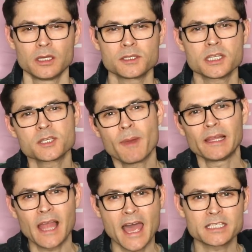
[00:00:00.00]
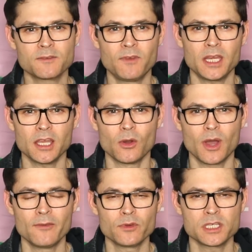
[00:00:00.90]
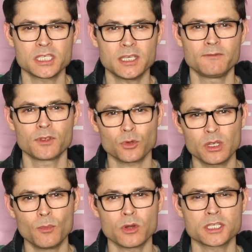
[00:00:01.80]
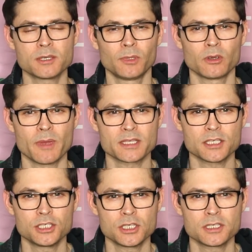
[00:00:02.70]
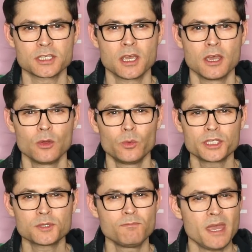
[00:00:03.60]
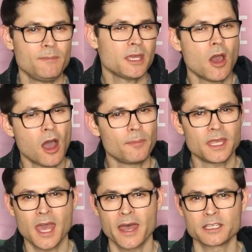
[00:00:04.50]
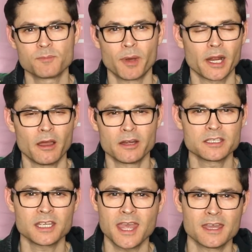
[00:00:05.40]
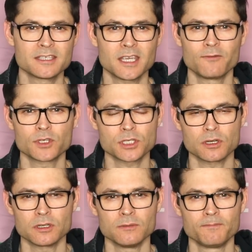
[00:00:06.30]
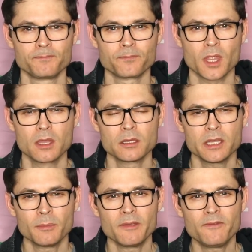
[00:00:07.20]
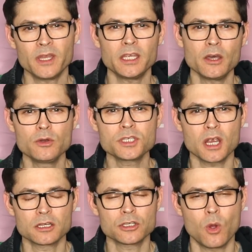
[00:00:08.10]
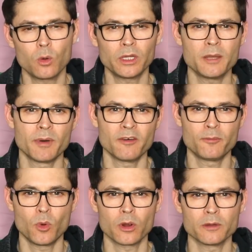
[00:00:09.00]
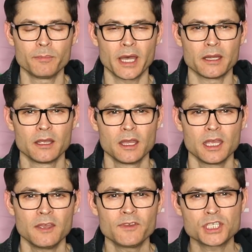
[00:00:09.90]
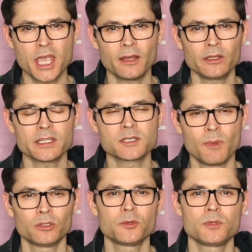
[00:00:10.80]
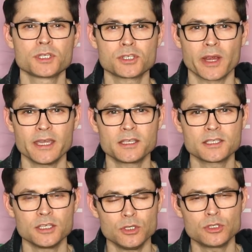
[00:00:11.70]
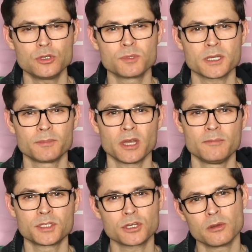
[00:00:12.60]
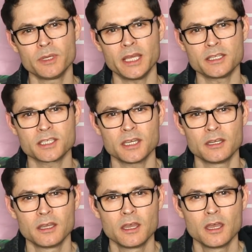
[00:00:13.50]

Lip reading: Now since my last video, I've received 3 more similar messages, which may be copycats, but I honestly can't say for certain. Now my videos are totally above board, but if a channel gets multiple strikes, then YouTube sometimes terminates it